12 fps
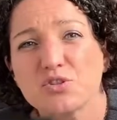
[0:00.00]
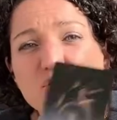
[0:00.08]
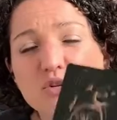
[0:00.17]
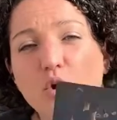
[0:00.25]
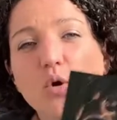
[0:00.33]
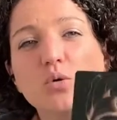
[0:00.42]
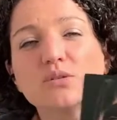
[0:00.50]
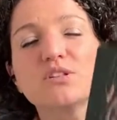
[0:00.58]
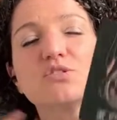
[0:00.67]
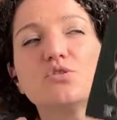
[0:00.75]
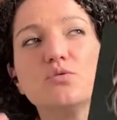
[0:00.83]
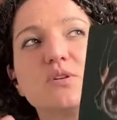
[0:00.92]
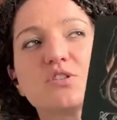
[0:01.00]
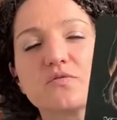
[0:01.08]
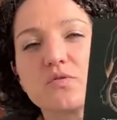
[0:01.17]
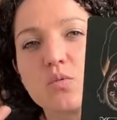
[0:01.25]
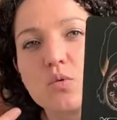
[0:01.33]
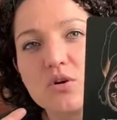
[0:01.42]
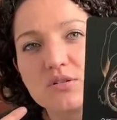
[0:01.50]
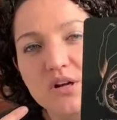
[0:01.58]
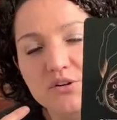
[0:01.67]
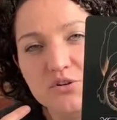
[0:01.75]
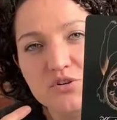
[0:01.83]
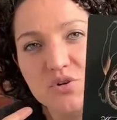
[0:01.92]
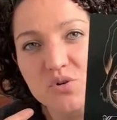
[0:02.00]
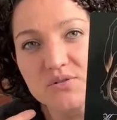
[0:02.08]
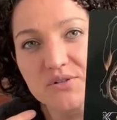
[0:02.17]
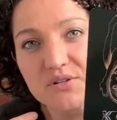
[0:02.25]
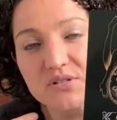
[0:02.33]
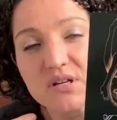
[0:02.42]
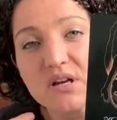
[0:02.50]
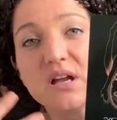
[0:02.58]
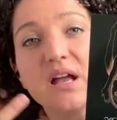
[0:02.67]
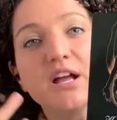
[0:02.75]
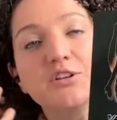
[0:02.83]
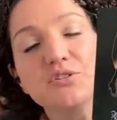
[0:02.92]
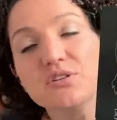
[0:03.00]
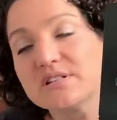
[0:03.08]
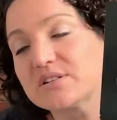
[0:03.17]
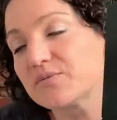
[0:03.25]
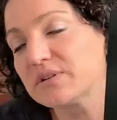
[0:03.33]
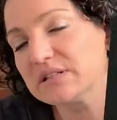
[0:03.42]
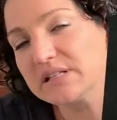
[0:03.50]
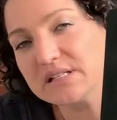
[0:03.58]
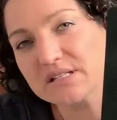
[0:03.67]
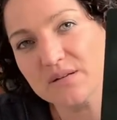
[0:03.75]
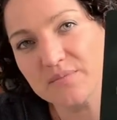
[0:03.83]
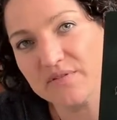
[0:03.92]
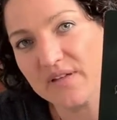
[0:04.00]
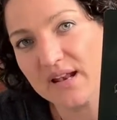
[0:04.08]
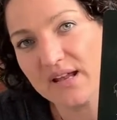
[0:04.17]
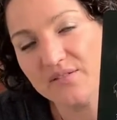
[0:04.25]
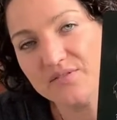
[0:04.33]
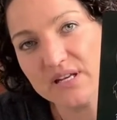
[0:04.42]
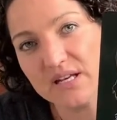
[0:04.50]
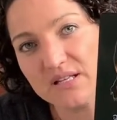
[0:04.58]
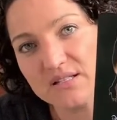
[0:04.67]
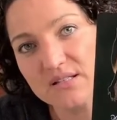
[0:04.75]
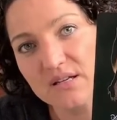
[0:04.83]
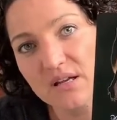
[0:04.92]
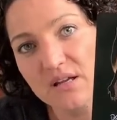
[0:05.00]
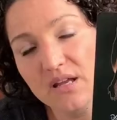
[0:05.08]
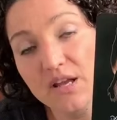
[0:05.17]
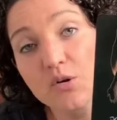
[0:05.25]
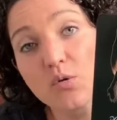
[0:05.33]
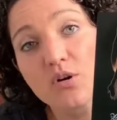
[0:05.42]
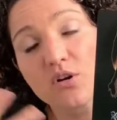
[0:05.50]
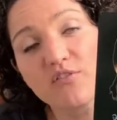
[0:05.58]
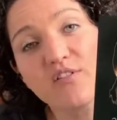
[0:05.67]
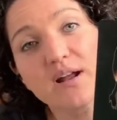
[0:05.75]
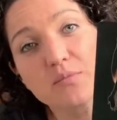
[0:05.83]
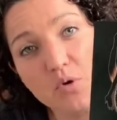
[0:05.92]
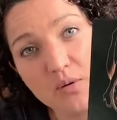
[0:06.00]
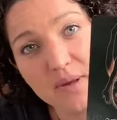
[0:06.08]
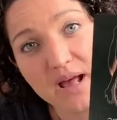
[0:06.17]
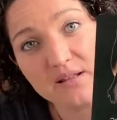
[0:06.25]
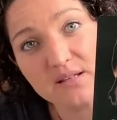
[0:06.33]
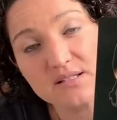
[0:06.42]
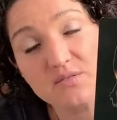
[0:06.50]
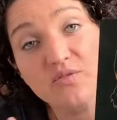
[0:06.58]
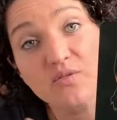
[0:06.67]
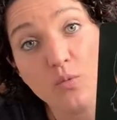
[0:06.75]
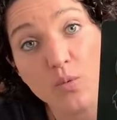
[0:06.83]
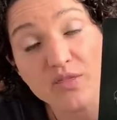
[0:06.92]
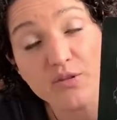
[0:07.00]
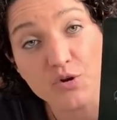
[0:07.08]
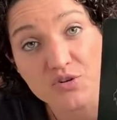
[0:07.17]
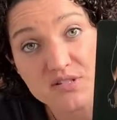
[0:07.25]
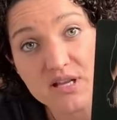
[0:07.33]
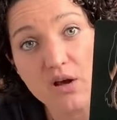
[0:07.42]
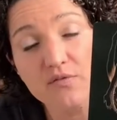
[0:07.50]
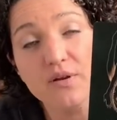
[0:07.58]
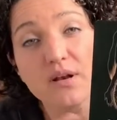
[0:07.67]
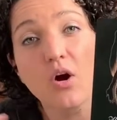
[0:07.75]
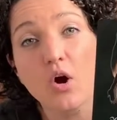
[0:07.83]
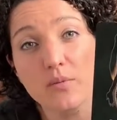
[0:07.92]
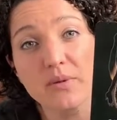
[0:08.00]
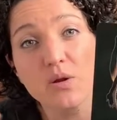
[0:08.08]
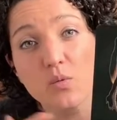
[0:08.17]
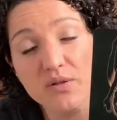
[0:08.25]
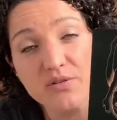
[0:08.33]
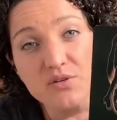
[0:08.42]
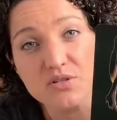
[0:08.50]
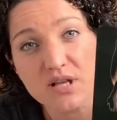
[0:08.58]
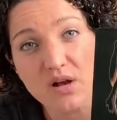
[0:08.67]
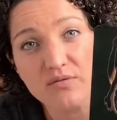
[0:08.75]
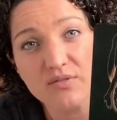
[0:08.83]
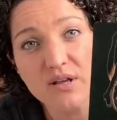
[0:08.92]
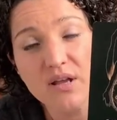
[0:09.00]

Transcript: you're holding too much of the world on your shoulders and you need to release some of that heaviness in order to find more balance with yourself and harmony with yourself.